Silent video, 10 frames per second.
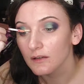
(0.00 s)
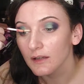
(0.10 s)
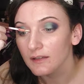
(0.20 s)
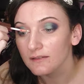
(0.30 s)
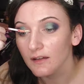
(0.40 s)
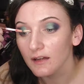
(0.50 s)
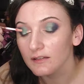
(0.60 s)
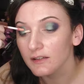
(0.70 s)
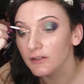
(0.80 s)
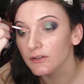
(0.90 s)
And it's not
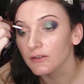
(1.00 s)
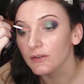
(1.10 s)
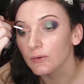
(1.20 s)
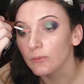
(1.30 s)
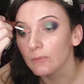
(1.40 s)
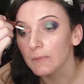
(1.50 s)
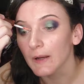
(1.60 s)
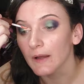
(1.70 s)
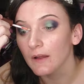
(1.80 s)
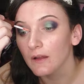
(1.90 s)
glitter glue,
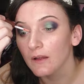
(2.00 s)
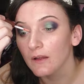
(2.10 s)
but